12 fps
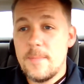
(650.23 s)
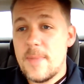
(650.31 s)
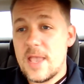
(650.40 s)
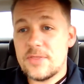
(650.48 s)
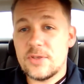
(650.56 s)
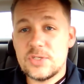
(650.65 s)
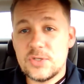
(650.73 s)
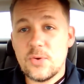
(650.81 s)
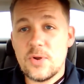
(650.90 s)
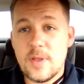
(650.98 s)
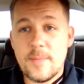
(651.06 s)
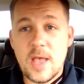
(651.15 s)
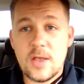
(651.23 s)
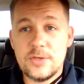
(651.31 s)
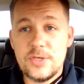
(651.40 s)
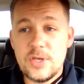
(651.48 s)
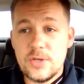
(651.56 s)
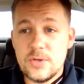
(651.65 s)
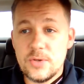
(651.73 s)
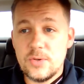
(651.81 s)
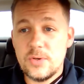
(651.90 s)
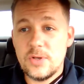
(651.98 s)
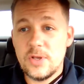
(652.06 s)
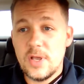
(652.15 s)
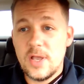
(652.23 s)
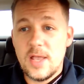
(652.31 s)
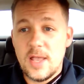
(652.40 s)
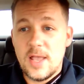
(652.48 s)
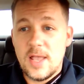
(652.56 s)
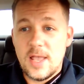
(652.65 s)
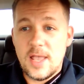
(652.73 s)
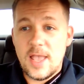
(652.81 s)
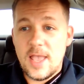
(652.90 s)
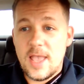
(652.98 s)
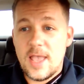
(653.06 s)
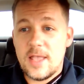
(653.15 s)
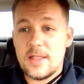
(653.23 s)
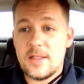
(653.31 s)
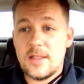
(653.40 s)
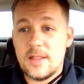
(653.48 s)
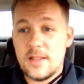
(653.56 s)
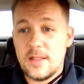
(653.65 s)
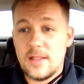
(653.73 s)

make the story about you and